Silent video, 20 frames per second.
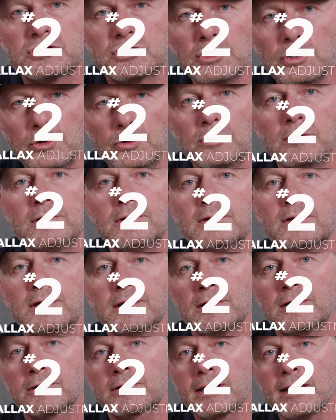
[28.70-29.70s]
two
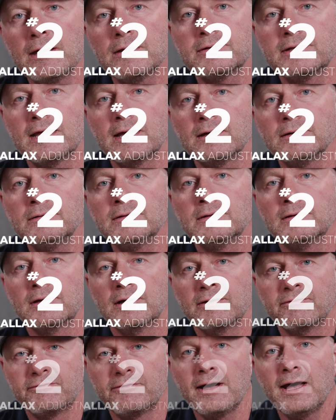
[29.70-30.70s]
in our countdown
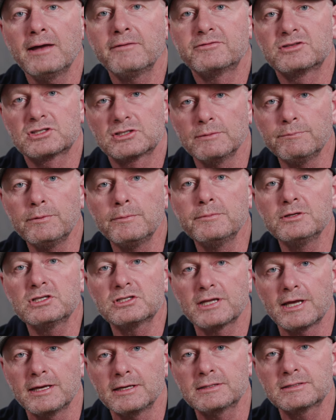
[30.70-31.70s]
of five simple
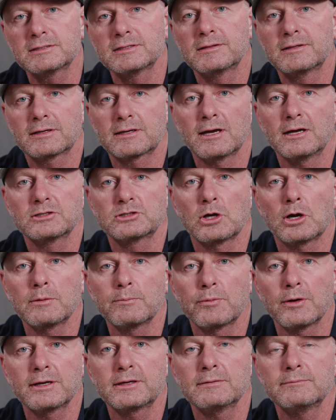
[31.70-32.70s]
mistakes that cause
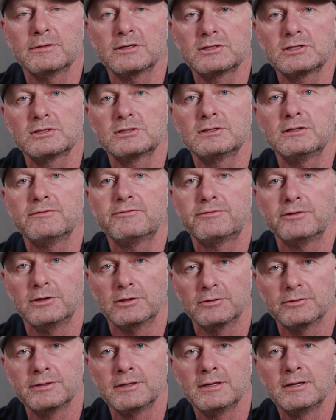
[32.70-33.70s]
heartbreaking misses in the
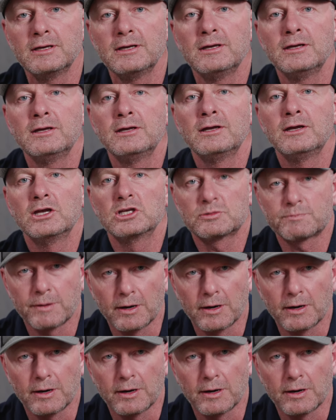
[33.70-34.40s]
field is